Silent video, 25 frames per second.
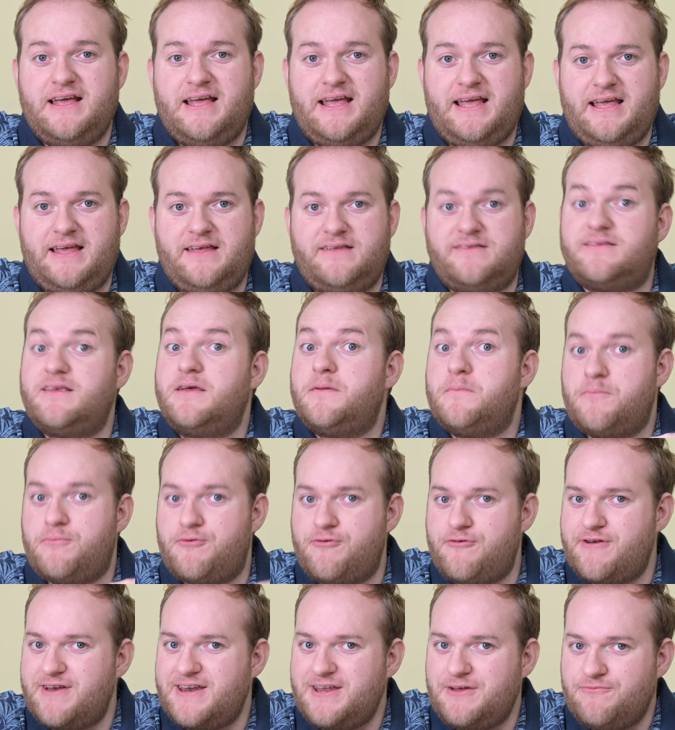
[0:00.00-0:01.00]
is
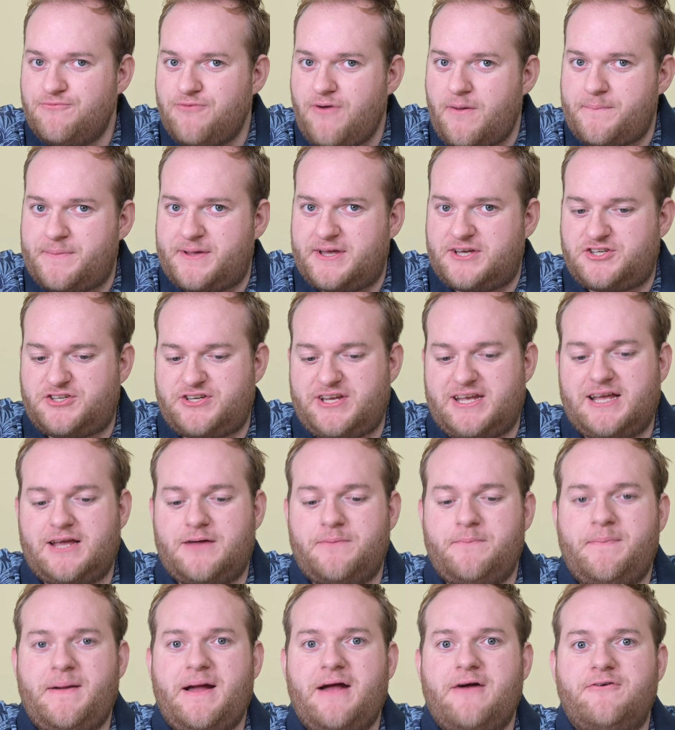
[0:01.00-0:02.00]
pretty rubbish in
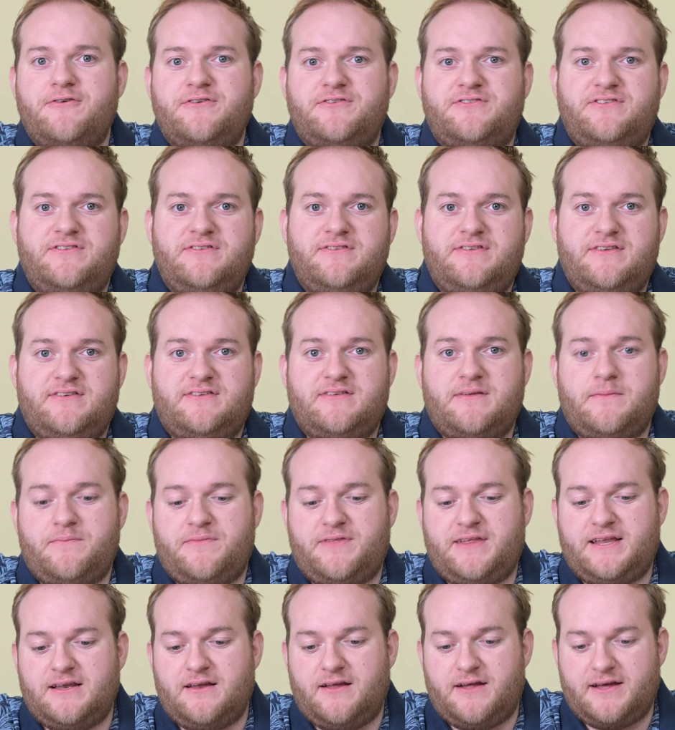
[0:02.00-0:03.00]
comparison to
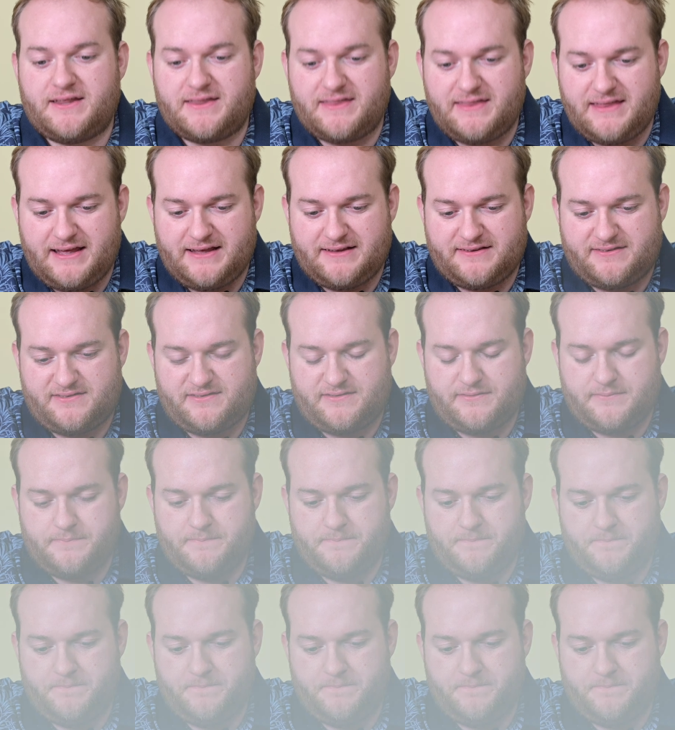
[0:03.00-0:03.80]
something like this.